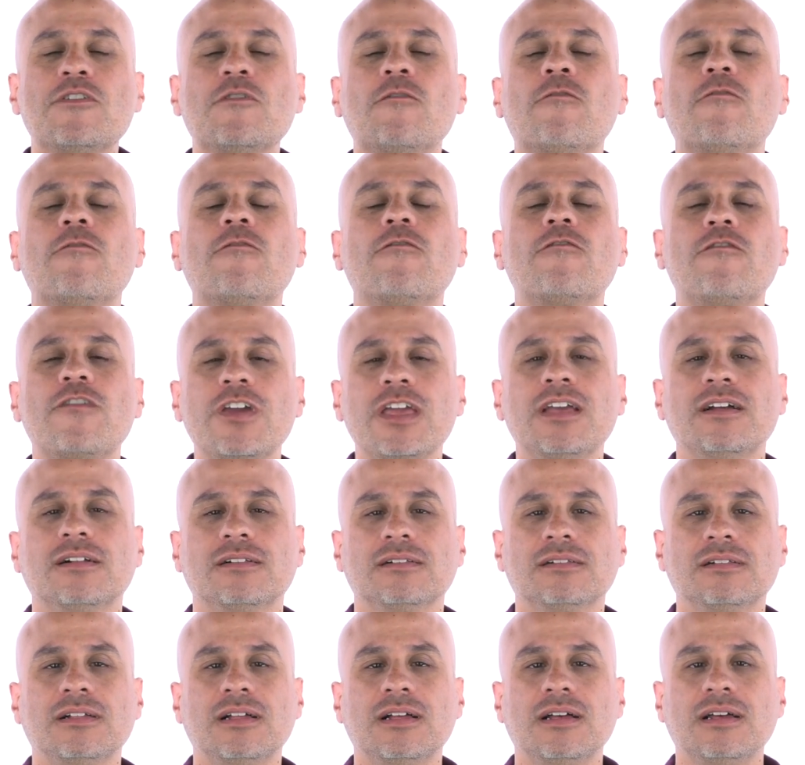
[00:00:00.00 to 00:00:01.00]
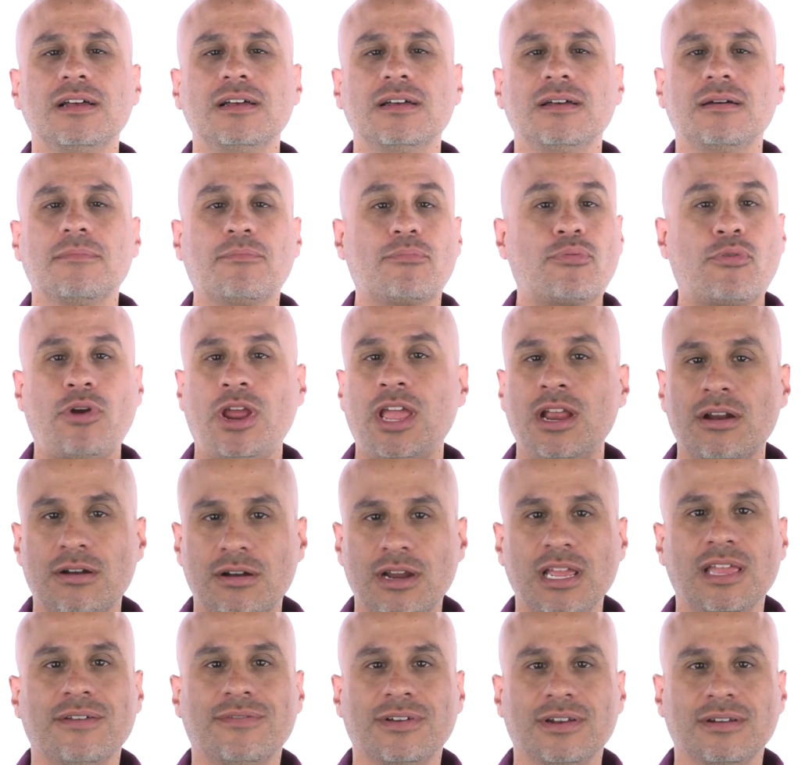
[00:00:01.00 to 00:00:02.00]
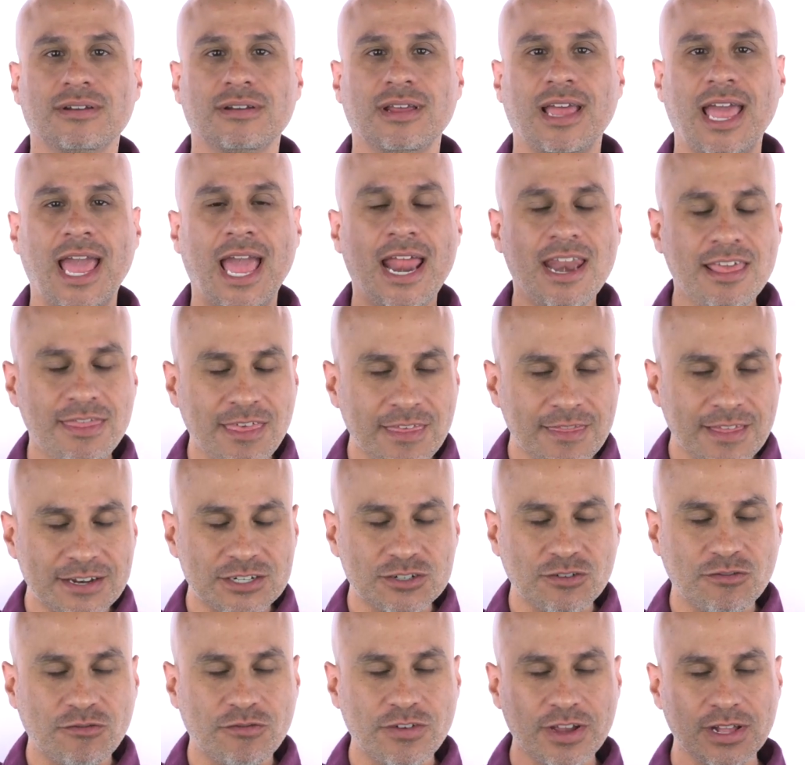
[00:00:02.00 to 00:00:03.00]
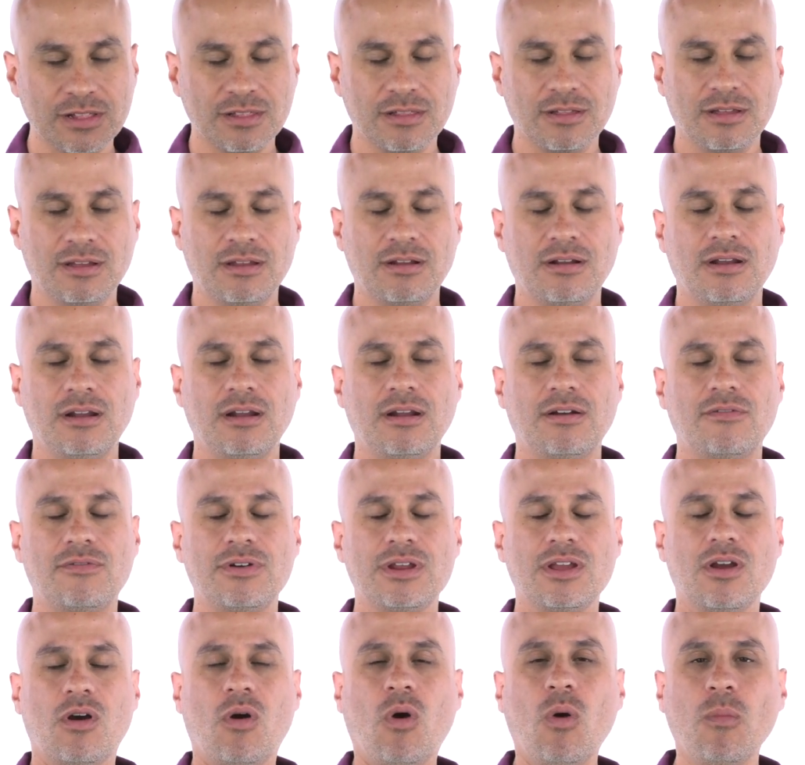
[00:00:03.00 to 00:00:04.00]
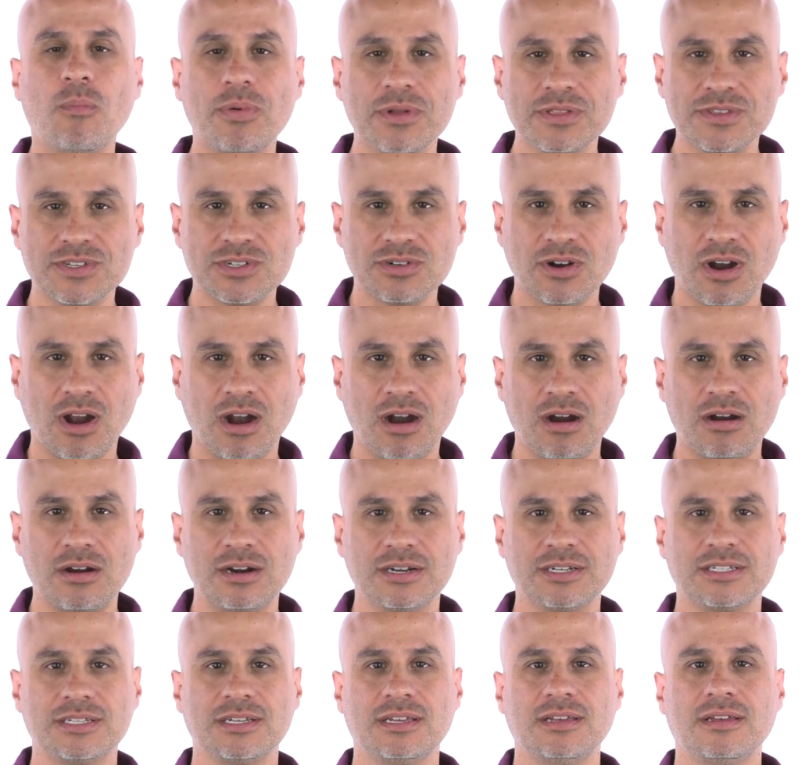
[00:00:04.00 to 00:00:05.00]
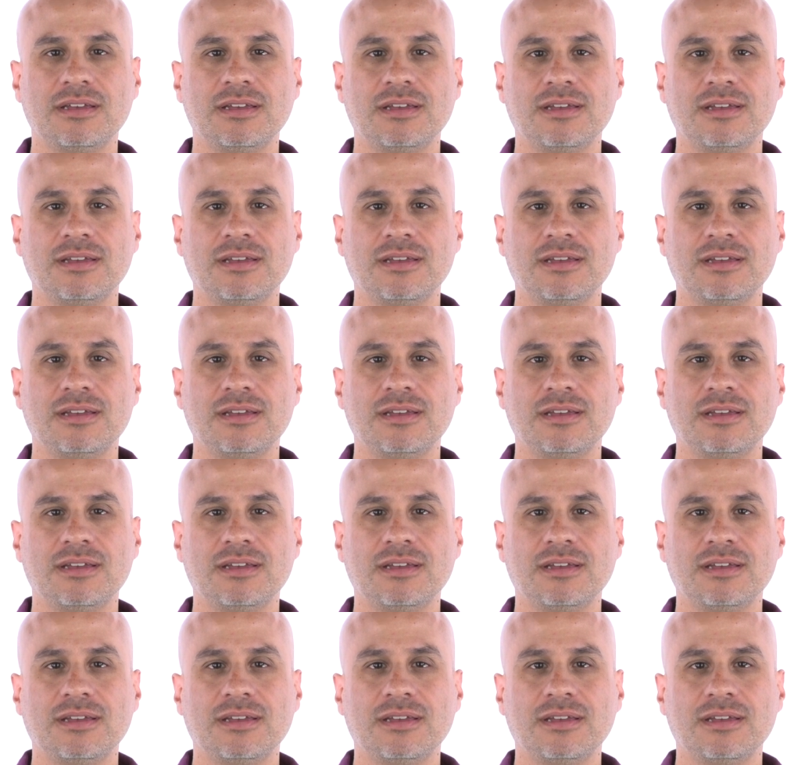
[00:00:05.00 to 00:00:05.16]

you feel, prayer even, anything that you feel reopens your heart.